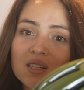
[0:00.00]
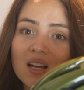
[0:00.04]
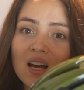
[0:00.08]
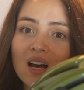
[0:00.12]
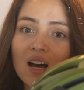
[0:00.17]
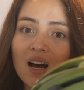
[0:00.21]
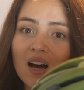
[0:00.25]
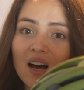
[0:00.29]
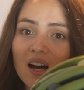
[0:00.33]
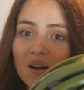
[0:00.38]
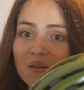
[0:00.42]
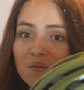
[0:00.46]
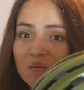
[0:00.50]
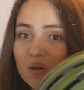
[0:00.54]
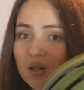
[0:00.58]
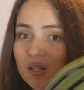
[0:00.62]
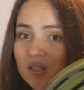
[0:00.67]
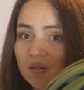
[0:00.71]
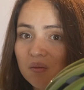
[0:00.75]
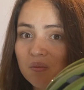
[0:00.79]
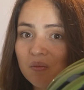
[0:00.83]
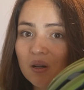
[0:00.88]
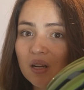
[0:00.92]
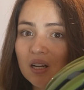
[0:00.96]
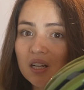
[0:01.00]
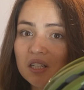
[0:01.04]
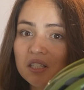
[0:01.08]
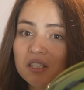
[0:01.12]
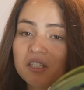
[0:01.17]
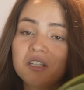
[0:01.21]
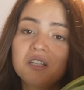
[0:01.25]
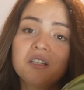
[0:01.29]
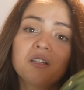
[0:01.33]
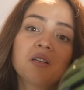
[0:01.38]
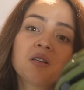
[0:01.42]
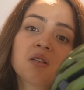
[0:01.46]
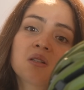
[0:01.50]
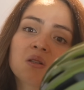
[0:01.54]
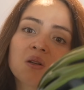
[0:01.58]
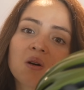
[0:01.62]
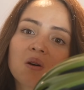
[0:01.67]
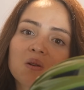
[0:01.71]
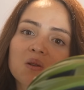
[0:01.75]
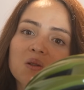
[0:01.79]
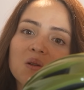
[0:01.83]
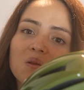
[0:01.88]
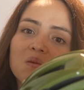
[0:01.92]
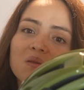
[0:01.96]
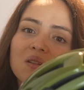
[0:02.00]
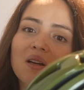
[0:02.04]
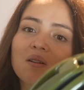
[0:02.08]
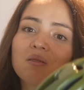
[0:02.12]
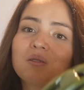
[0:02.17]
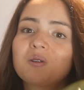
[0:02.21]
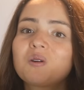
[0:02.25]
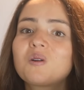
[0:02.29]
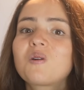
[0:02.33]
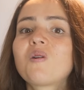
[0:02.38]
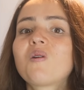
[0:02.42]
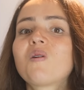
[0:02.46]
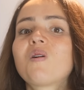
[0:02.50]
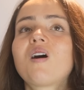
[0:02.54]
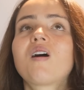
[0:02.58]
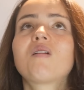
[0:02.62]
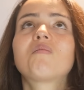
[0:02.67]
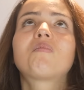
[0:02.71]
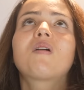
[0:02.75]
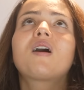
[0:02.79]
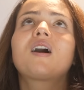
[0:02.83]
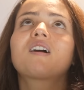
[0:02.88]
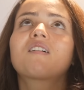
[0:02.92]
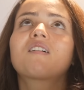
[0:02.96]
breathability. So sometimes you go up a